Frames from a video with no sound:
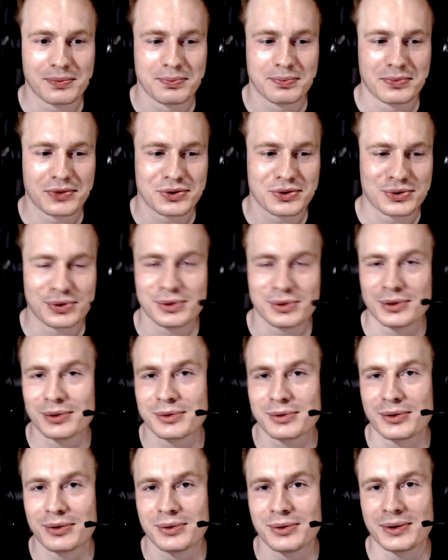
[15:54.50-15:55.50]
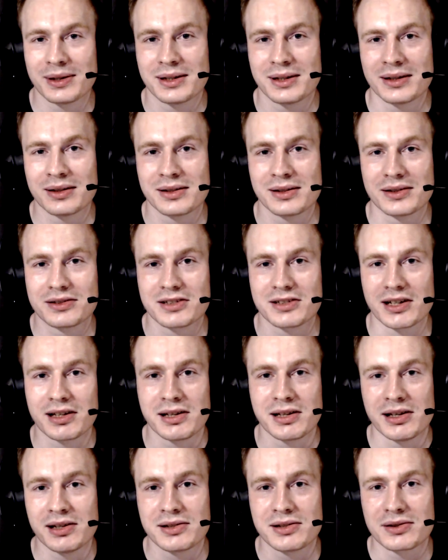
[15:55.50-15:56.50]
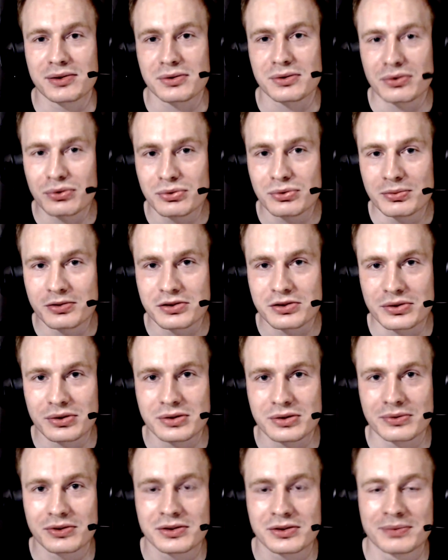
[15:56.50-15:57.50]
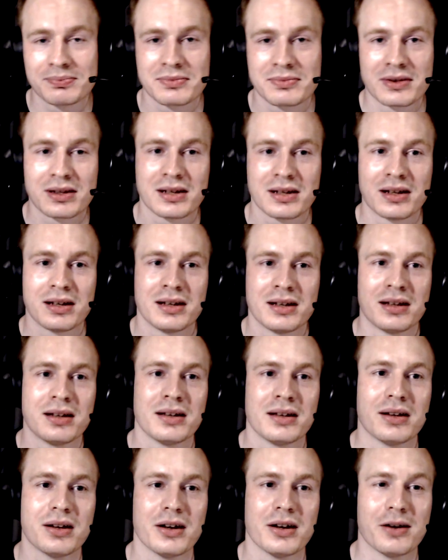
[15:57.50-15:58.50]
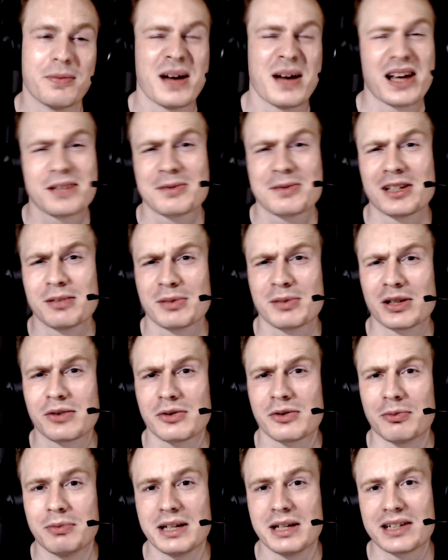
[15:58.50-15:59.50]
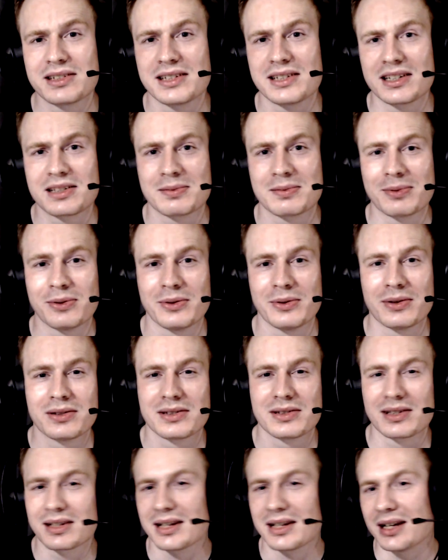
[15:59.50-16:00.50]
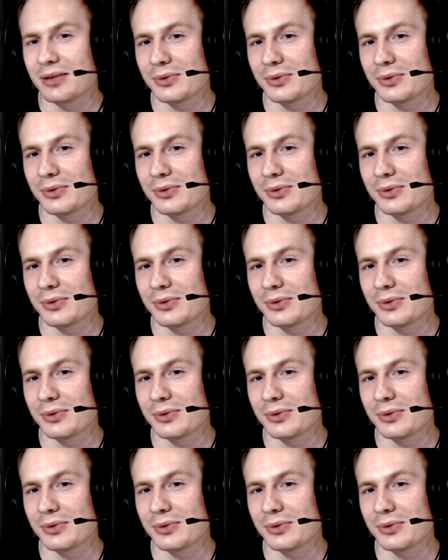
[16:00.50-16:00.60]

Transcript: solo queue here on the Chinese super server. Has been a bit of a mixed experience. I can't